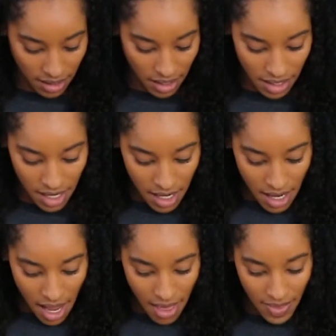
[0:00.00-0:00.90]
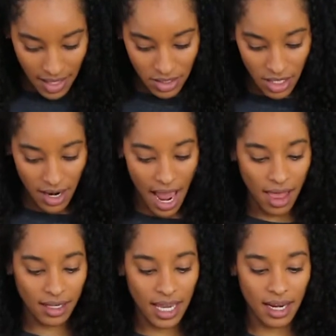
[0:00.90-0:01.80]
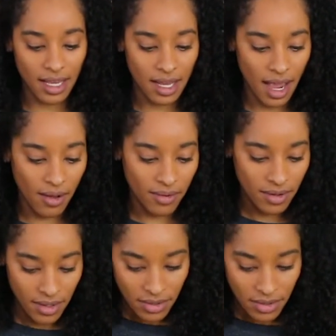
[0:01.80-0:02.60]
need, and then start allocating it out.